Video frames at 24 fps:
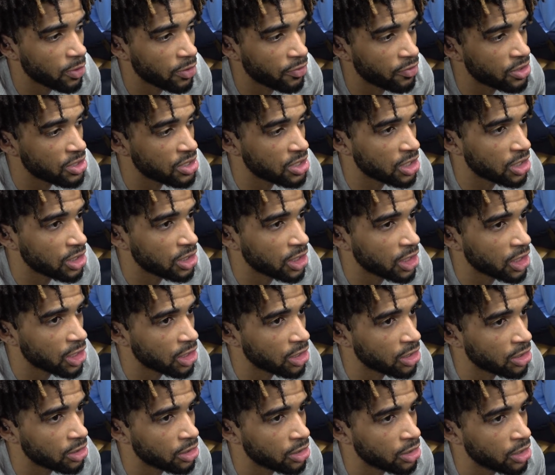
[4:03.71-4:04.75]
We're resilient,
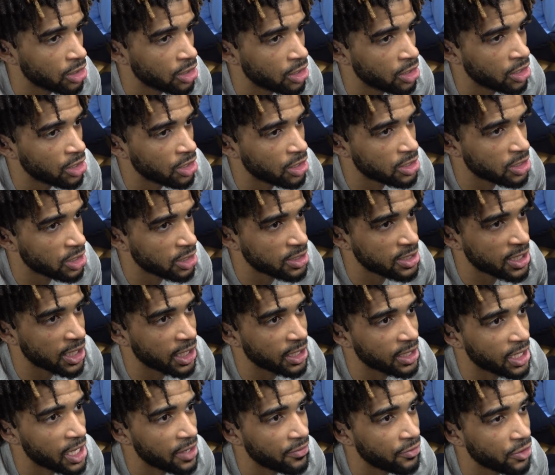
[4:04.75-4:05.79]
and it's going to take
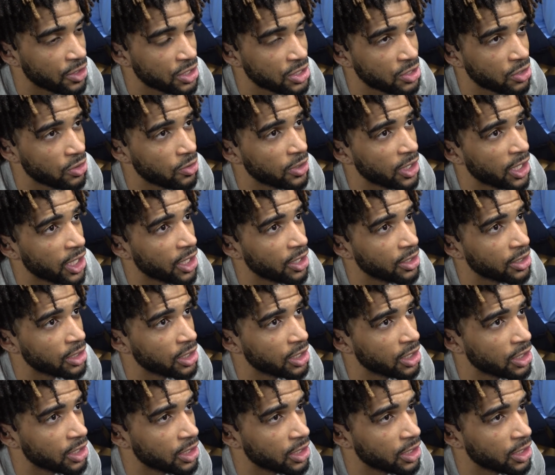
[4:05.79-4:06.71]
a lot for us to go down.